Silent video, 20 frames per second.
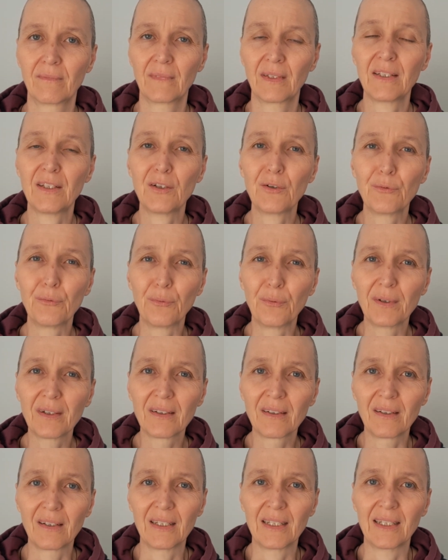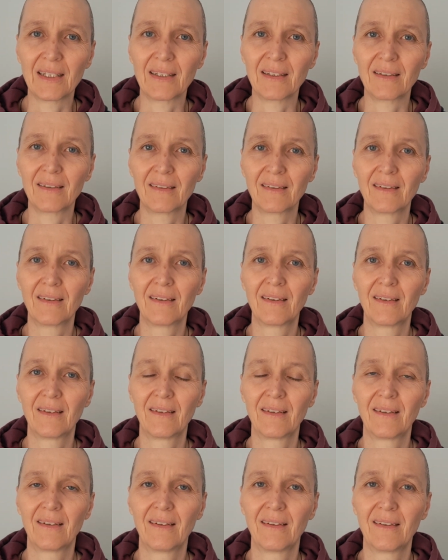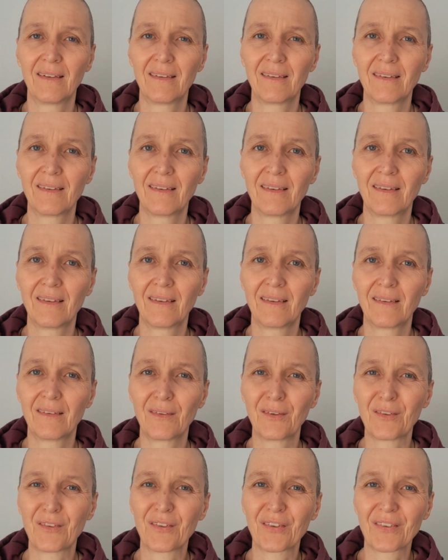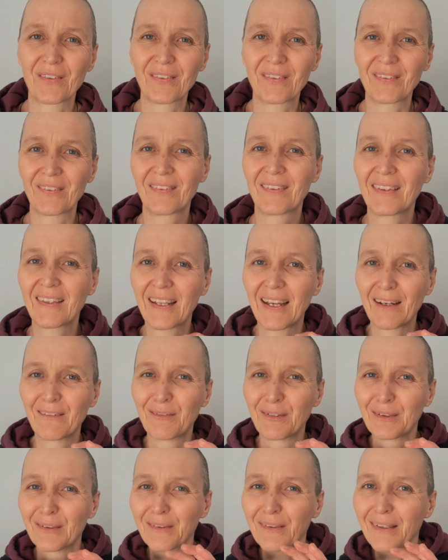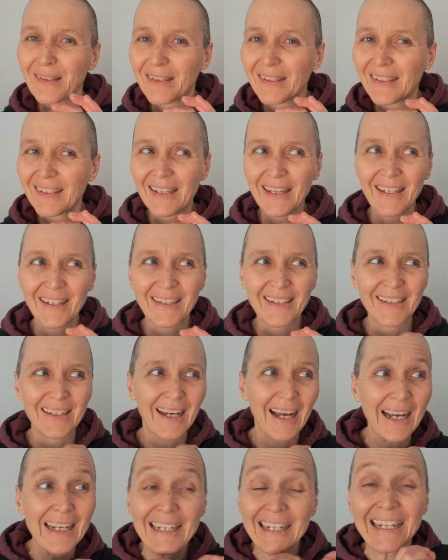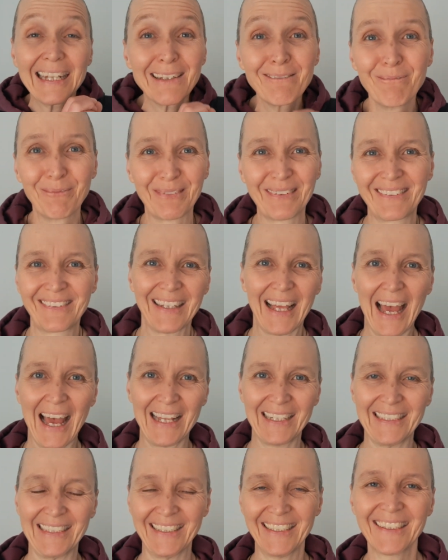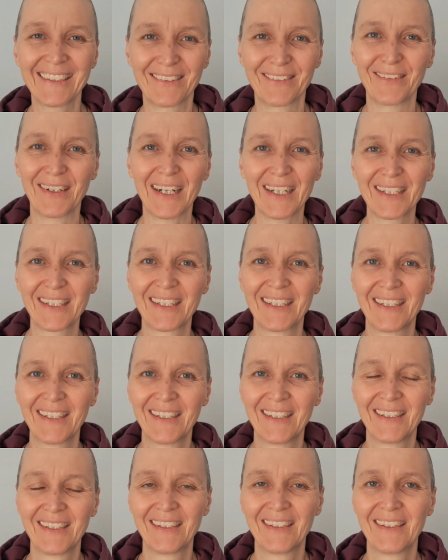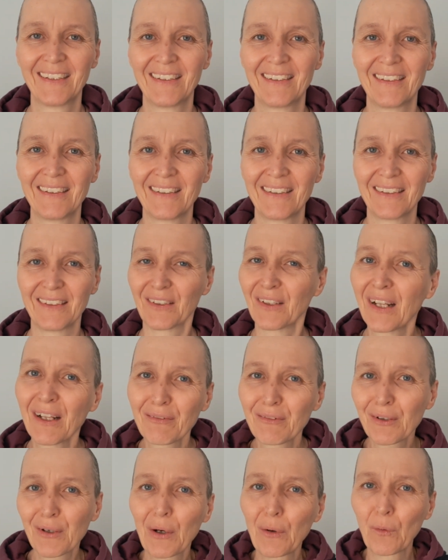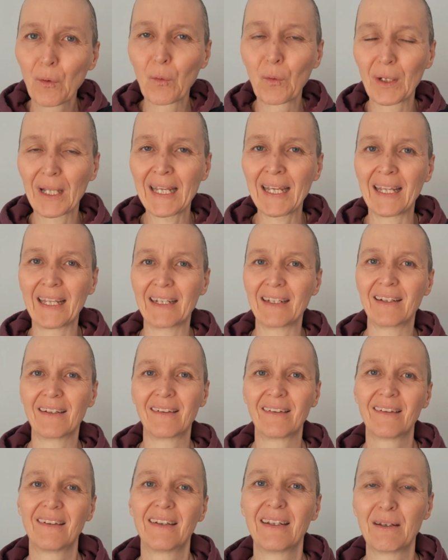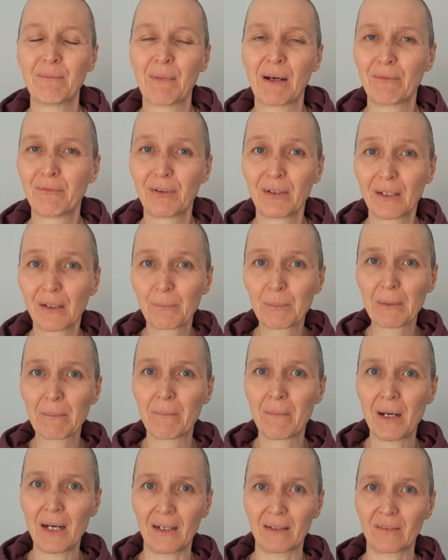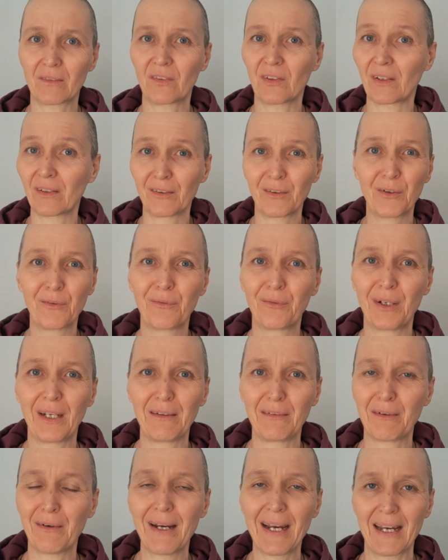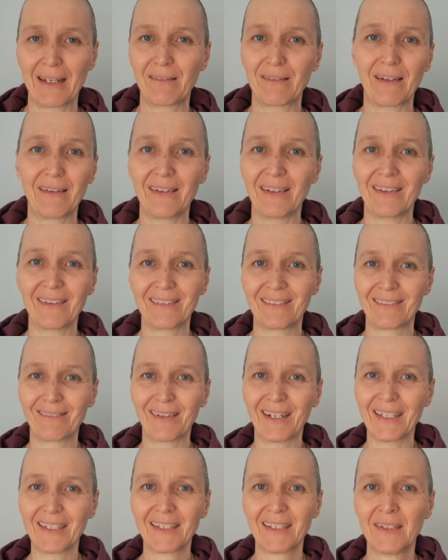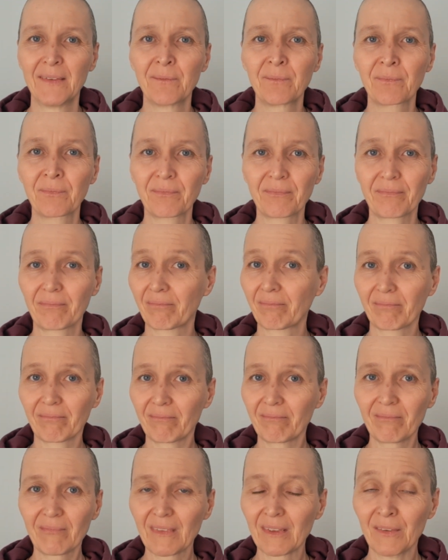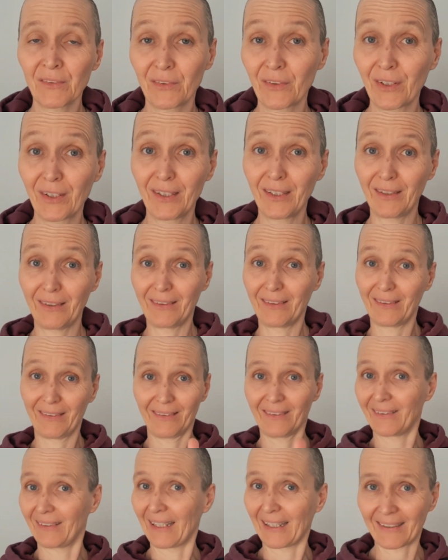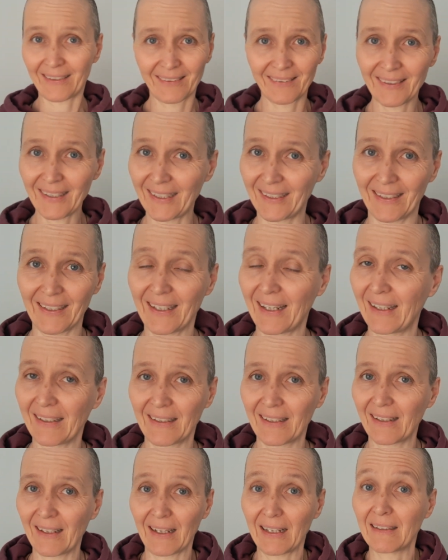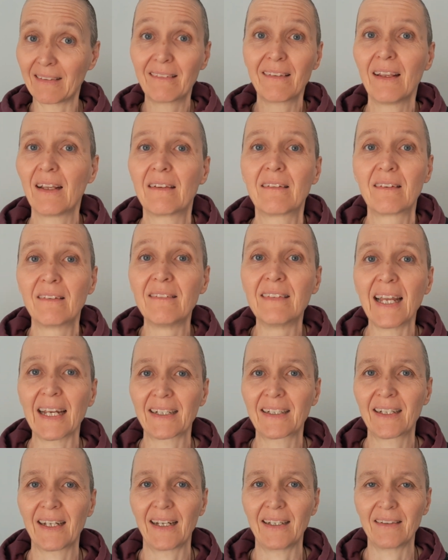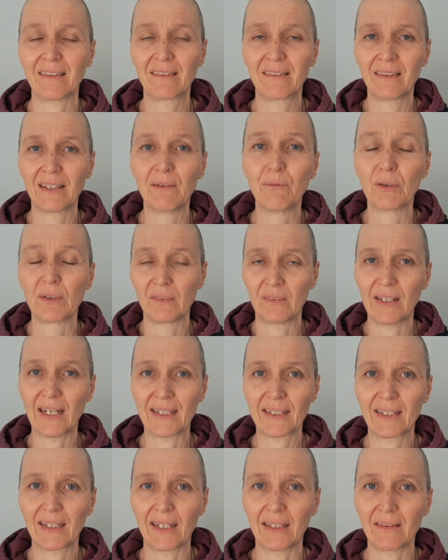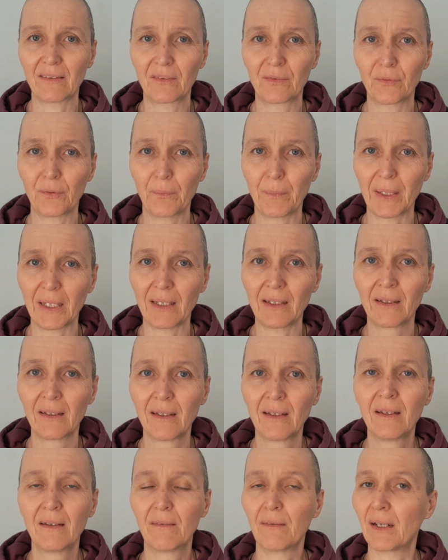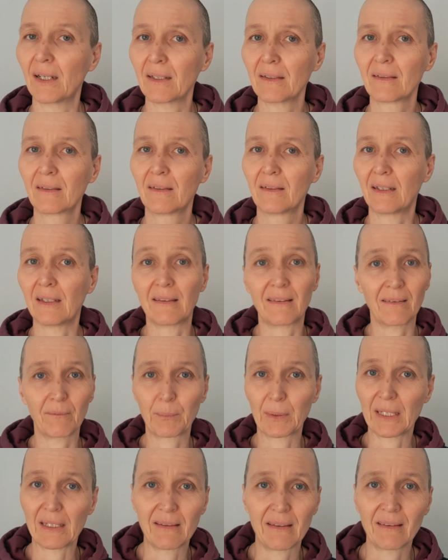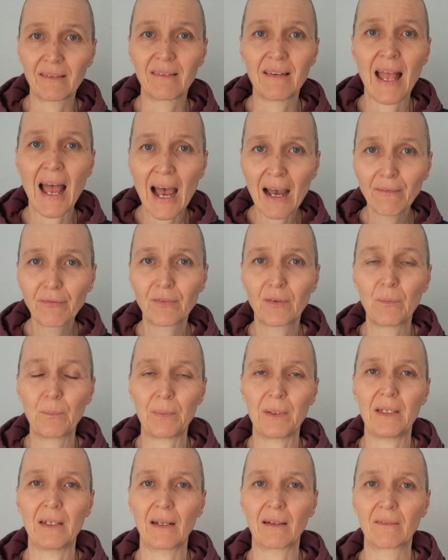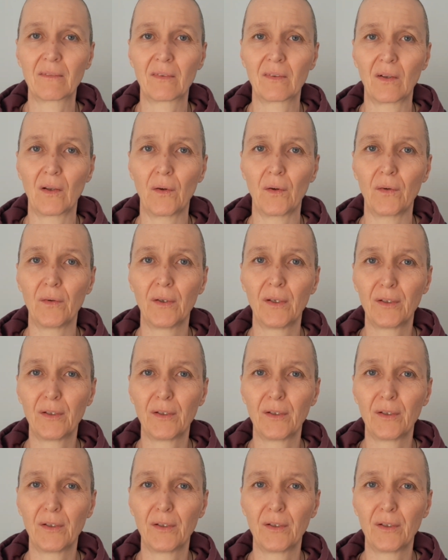Are you willing to just have a like a glimpse at it, right? Don't have to go all in. It might feel a bit much. I don't know where you're at on this, right? So like I said, it's decades. It was decades for me, right? But it doesn't have to be that slow.